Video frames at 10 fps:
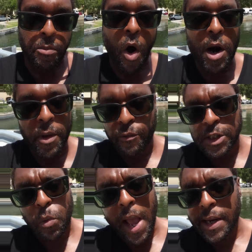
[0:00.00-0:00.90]
Pardon me
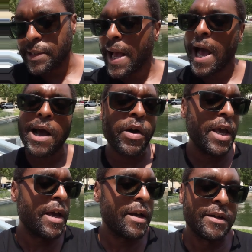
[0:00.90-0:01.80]
for sweating. It's hot out
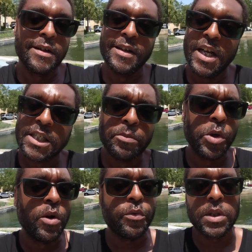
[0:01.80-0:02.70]
here. It's a
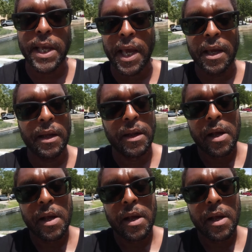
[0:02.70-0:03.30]
beautiful day.